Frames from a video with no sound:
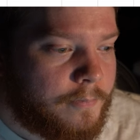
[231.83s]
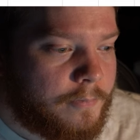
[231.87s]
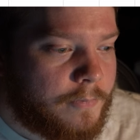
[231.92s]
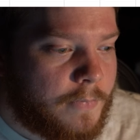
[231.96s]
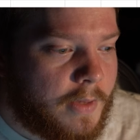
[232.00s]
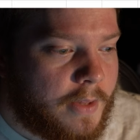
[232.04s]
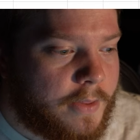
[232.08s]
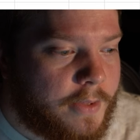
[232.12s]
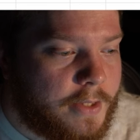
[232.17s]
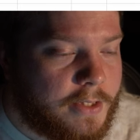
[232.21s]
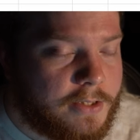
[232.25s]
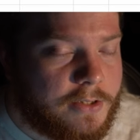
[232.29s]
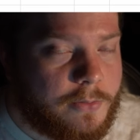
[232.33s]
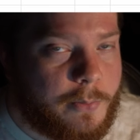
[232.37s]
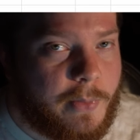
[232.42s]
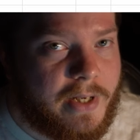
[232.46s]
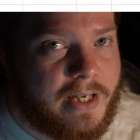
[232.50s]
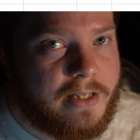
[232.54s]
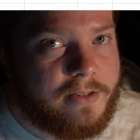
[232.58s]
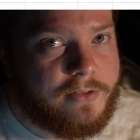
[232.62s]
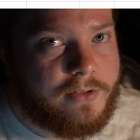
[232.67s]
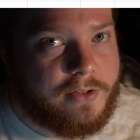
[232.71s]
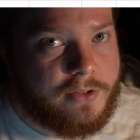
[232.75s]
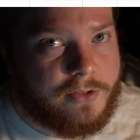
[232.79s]
This
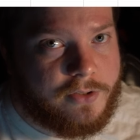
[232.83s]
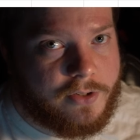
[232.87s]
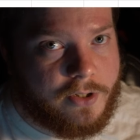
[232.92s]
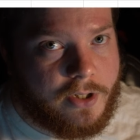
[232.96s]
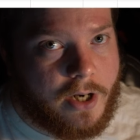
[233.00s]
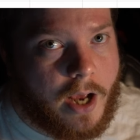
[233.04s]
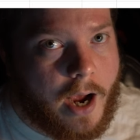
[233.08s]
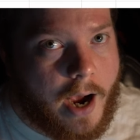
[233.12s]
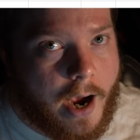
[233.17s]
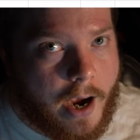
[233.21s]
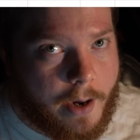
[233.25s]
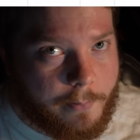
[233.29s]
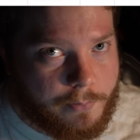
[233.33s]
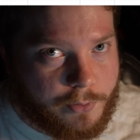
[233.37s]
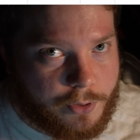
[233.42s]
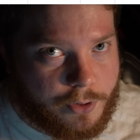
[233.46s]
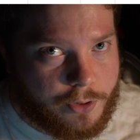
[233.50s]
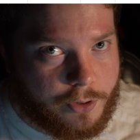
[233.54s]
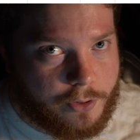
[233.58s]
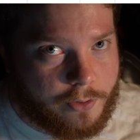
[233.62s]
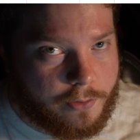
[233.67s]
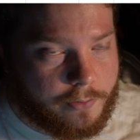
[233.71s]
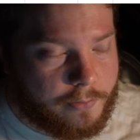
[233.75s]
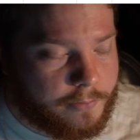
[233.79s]
means it's an
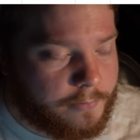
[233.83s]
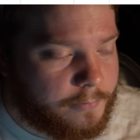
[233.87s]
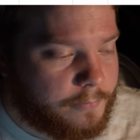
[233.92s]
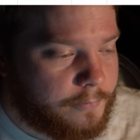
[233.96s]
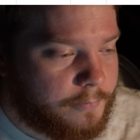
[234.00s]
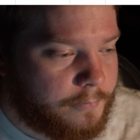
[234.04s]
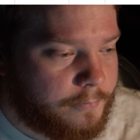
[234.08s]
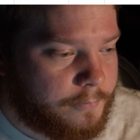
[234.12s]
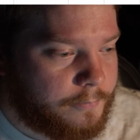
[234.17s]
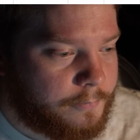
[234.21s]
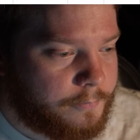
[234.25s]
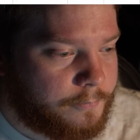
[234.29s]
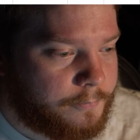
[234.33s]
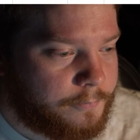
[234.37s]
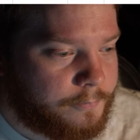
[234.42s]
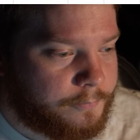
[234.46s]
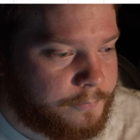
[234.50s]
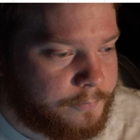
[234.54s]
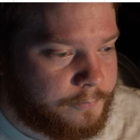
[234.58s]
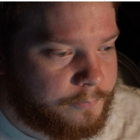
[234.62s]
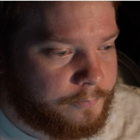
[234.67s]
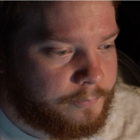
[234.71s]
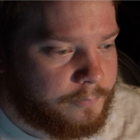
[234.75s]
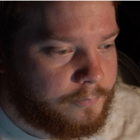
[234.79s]
option.
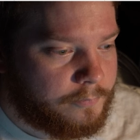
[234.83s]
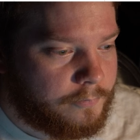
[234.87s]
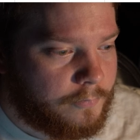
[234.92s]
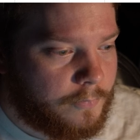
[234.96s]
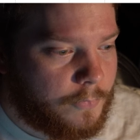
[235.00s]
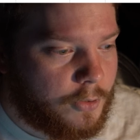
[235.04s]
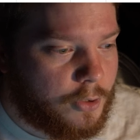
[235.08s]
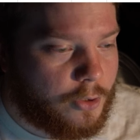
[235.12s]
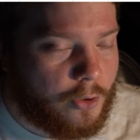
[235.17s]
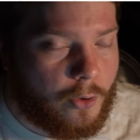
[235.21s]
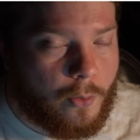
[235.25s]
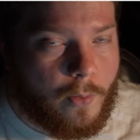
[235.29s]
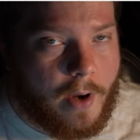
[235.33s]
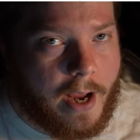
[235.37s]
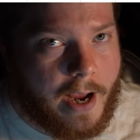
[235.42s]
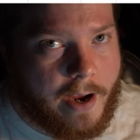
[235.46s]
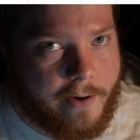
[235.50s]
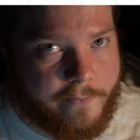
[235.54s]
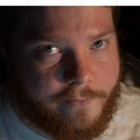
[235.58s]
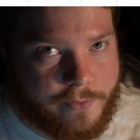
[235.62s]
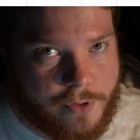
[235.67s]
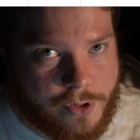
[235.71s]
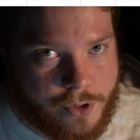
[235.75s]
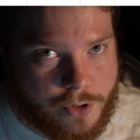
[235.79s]
You don't
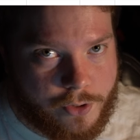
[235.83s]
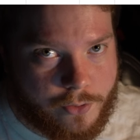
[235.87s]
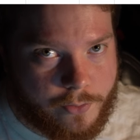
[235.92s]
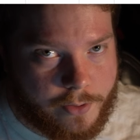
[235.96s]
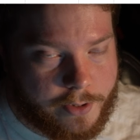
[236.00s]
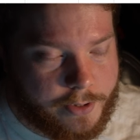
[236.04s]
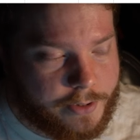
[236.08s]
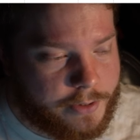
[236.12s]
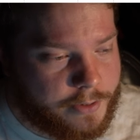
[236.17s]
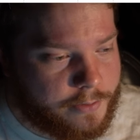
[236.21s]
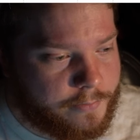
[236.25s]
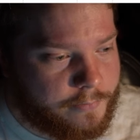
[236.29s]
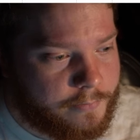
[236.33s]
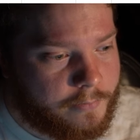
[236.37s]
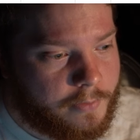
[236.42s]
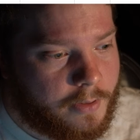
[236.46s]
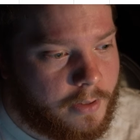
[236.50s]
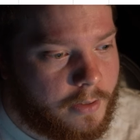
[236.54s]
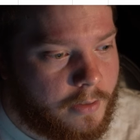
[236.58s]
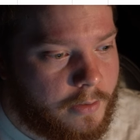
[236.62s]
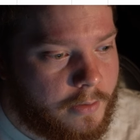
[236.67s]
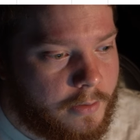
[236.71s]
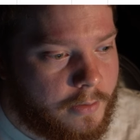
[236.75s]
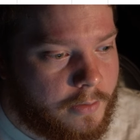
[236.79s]
have to do it.
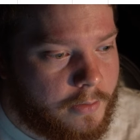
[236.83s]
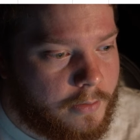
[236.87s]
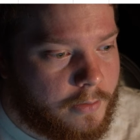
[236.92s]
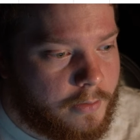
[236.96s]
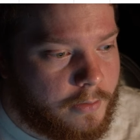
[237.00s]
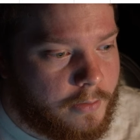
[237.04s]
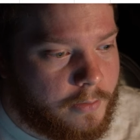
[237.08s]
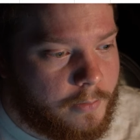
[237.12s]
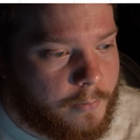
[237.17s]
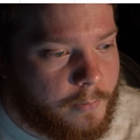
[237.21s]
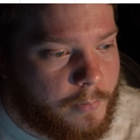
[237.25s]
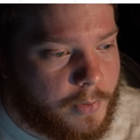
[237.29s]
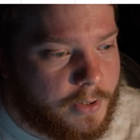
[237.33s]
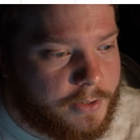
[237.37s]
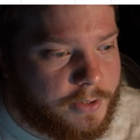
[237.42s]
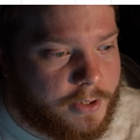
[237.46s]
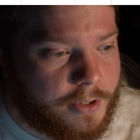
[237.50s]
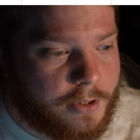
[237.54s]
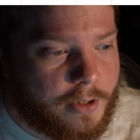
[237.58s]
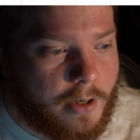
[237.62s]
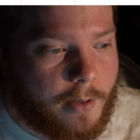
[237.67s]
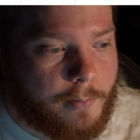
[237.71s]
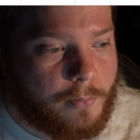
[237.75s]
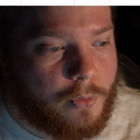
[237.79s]
But the
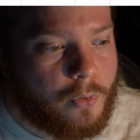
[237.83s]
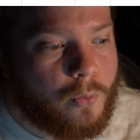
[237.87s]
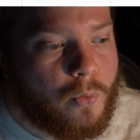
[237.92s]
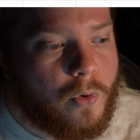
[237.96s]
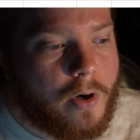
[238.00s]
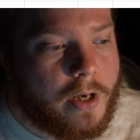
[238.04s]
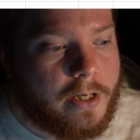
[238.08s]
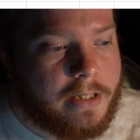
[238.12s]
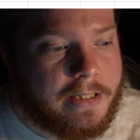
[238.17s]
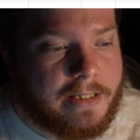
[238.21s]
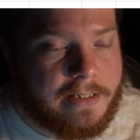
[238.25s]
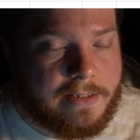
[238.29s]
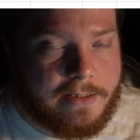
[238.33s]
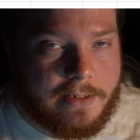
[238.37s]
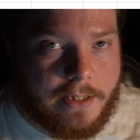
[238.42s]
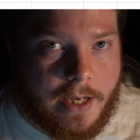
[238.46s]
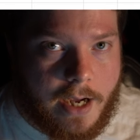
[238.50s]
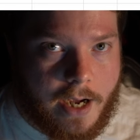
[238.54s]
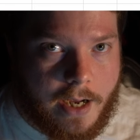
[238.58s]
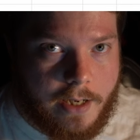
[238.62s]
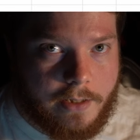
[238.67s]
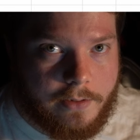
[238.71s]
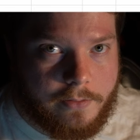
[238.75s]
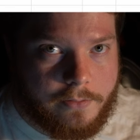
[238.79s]
number 1 is
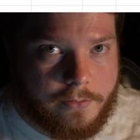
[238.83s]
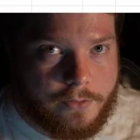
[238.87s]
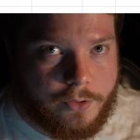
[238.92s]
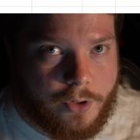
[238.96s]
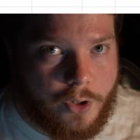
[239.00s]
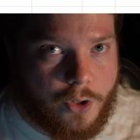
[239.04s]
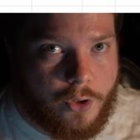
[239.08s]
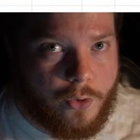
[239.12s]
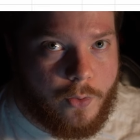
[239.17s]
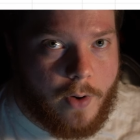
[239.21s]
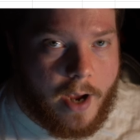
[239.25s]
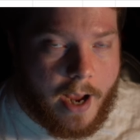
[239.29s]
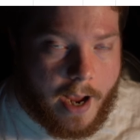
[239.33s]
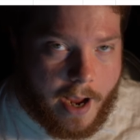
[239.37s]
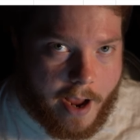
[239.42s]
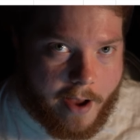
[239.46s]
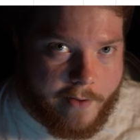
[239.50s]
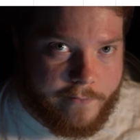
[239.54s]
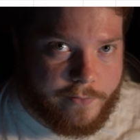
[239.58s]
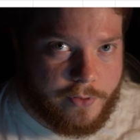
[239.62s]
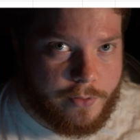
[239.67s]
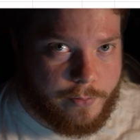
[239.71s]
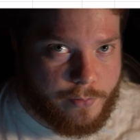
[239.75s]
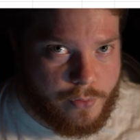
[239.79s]
not, so you
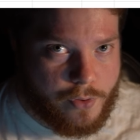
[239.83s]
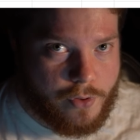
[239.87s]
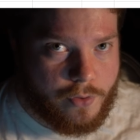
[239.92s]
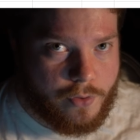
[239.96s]
have to put